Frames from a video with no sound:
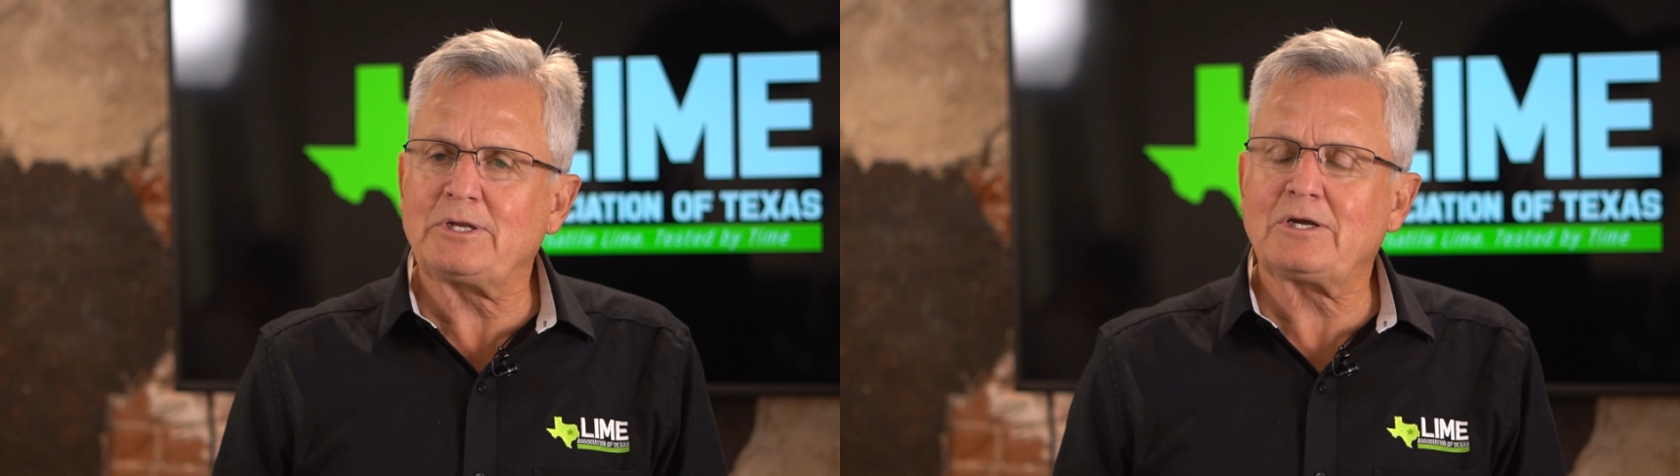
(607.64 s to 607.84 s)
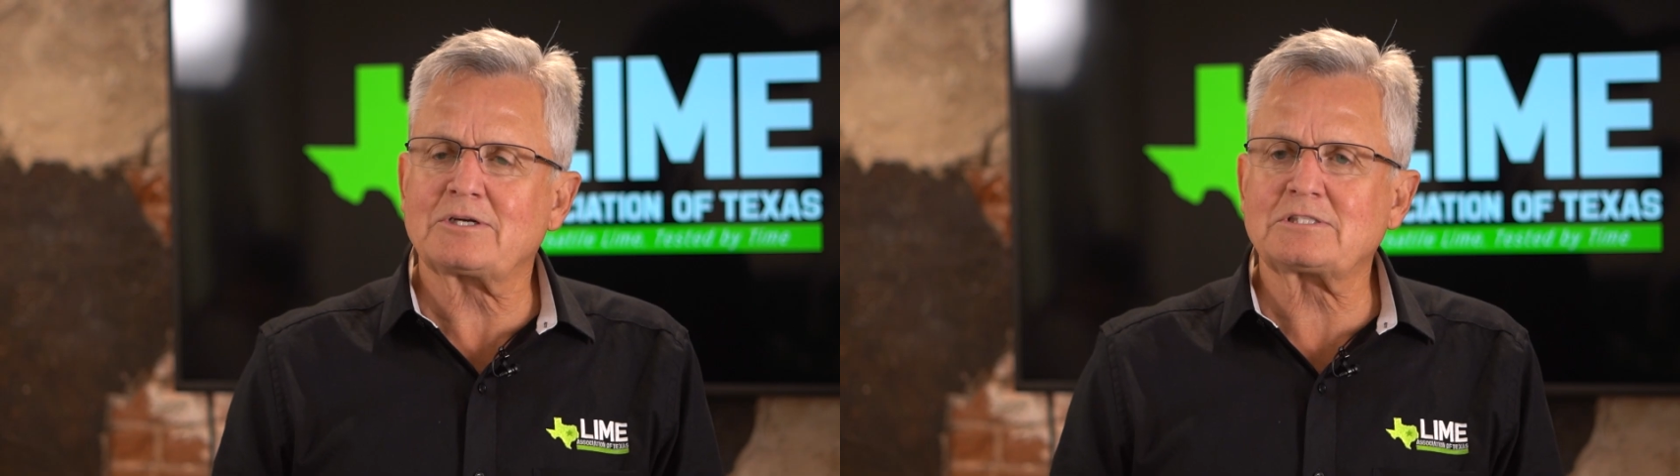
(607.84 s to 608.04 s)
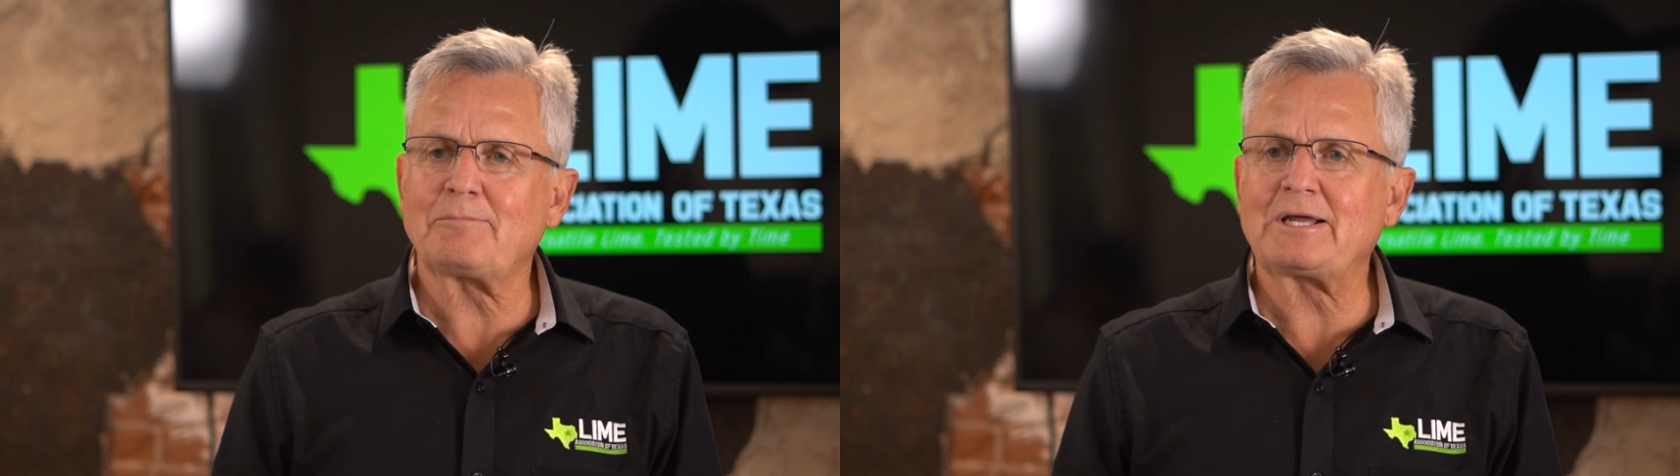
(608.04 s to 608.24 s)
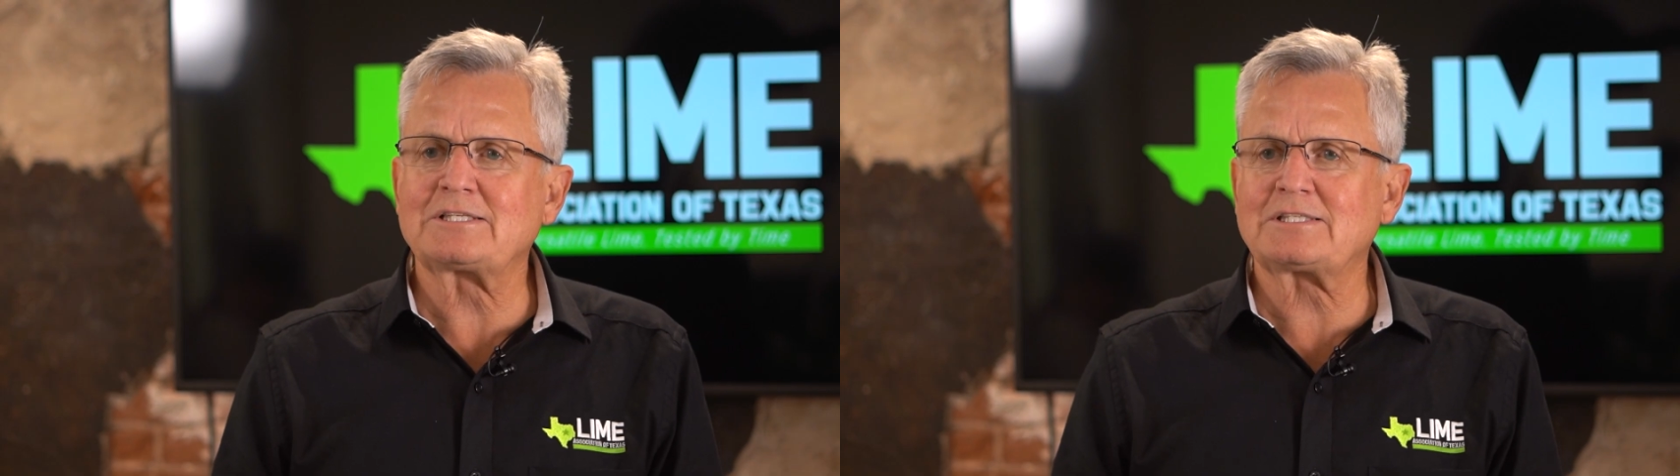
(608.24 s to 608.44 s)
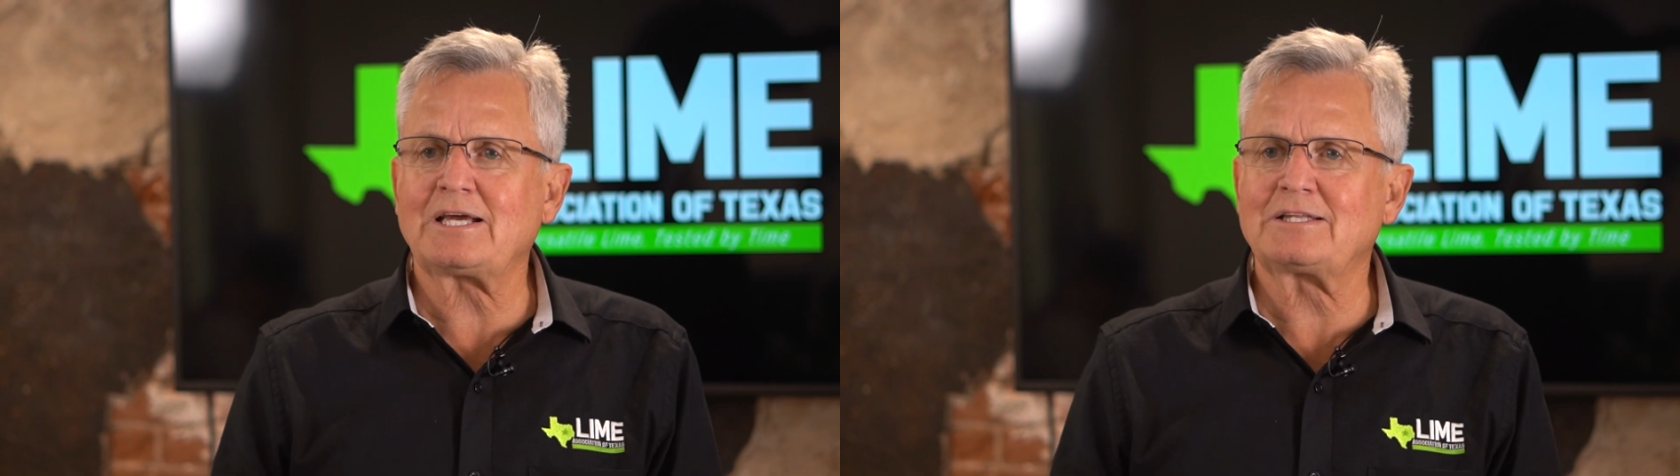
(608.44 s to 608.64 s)
when you hear
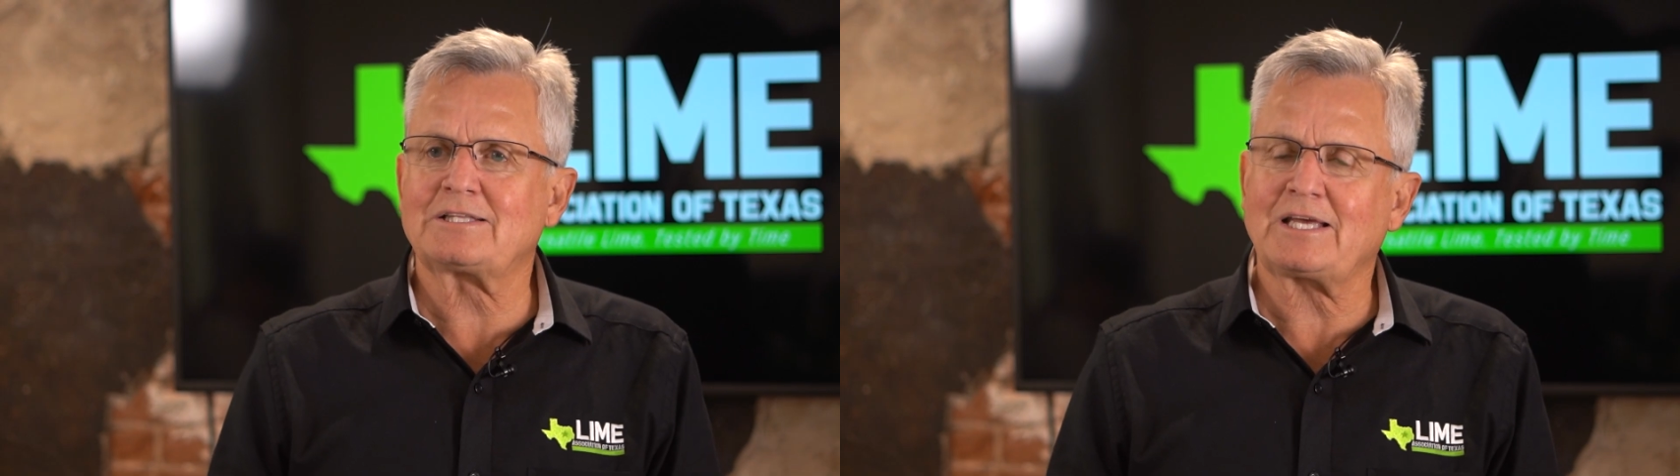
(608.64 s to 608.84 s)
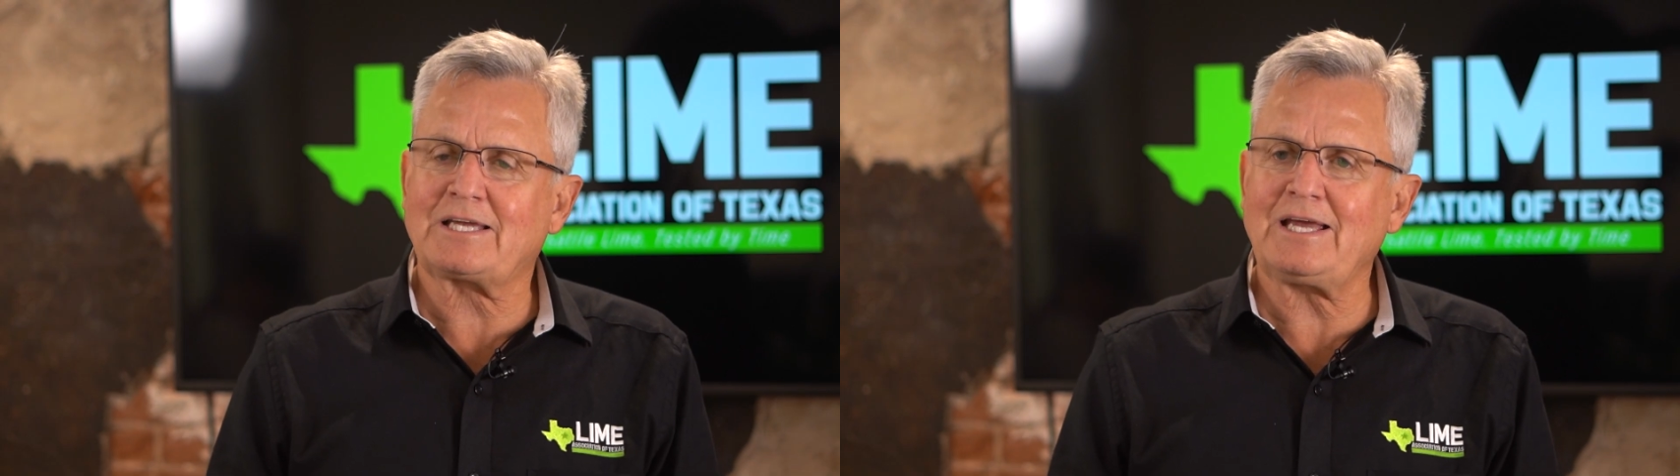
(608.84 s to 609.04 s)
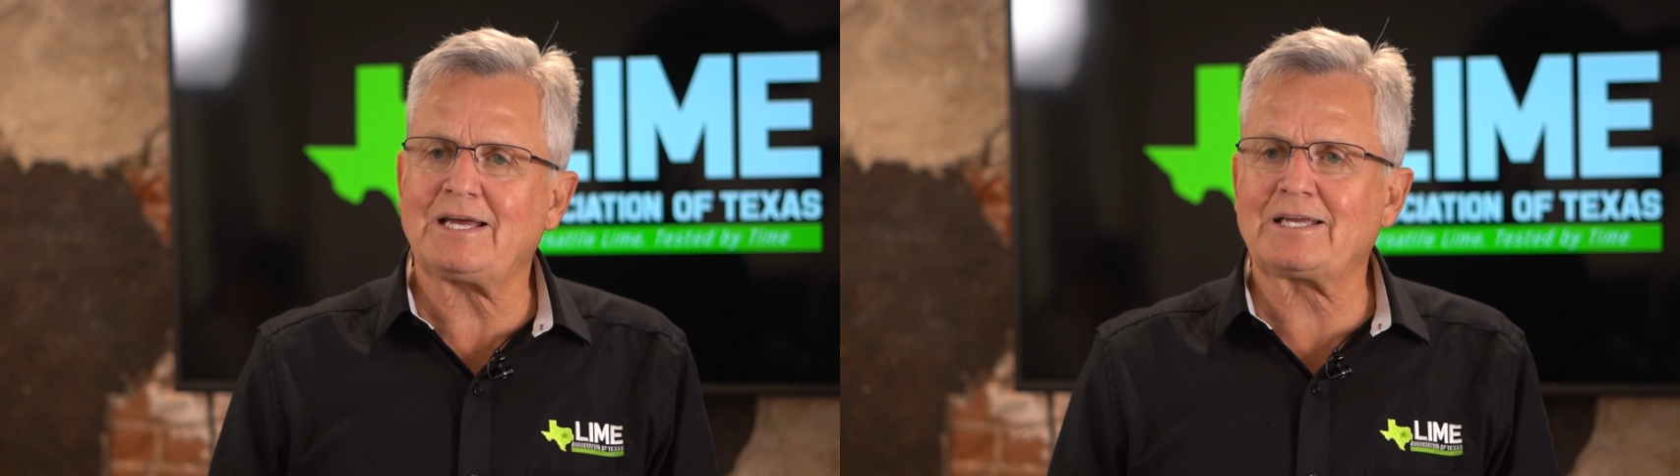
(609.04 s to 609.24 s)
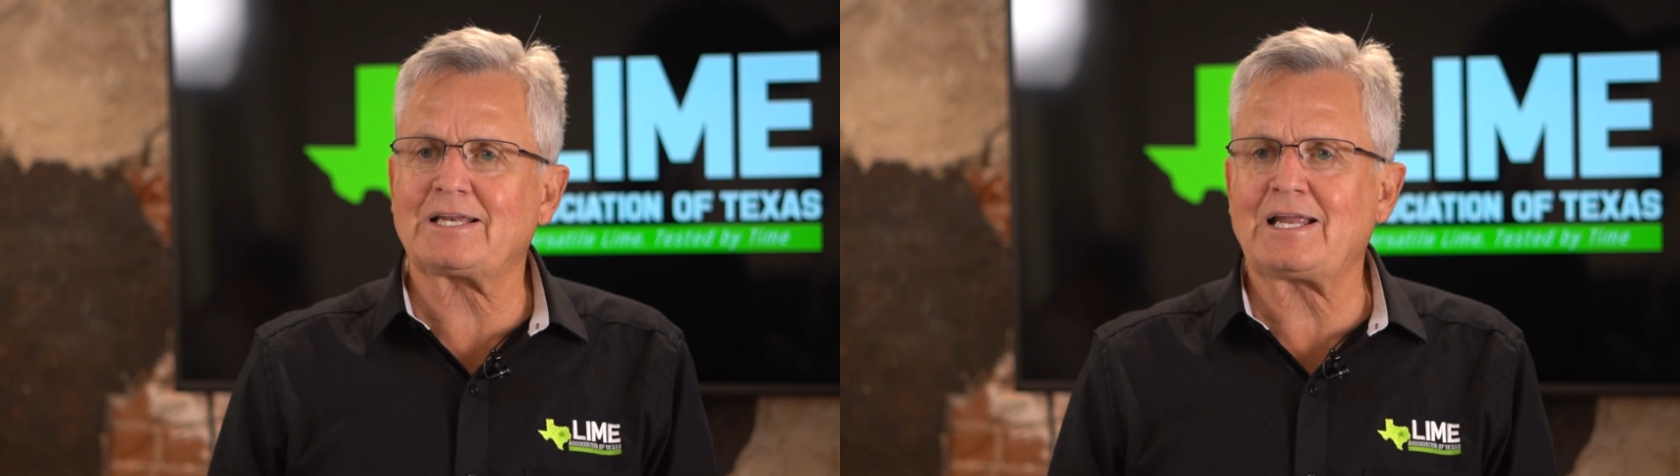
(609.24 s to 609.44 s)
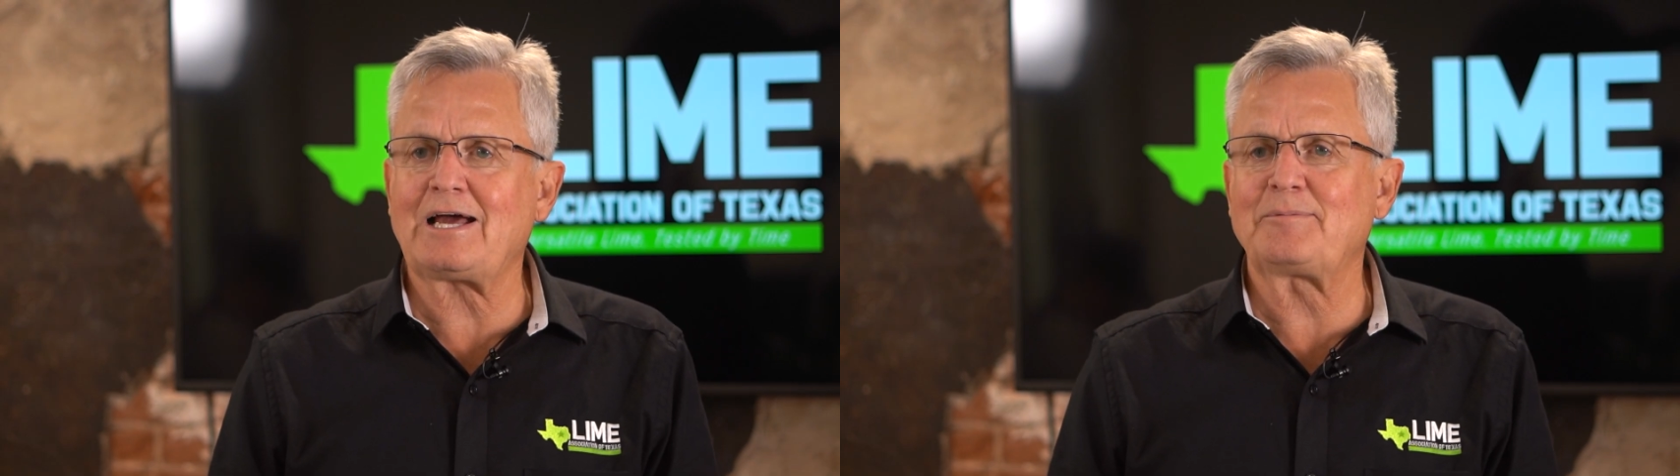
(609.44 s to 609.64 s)
somebody say that they can't
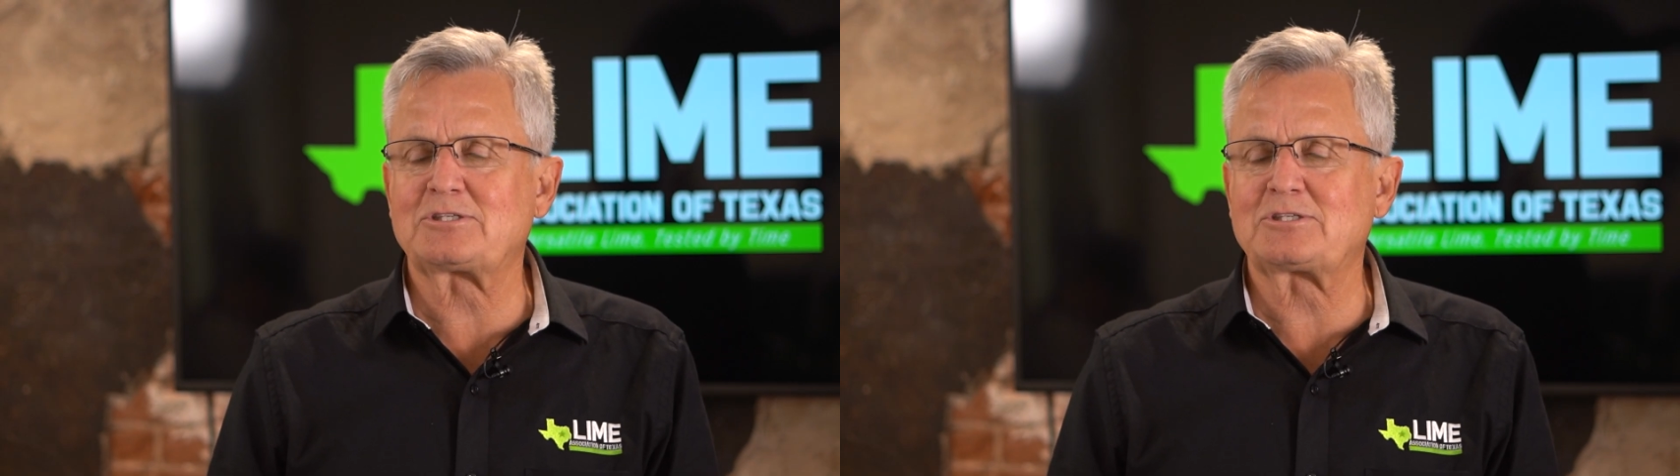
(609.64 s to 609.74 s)
get lime,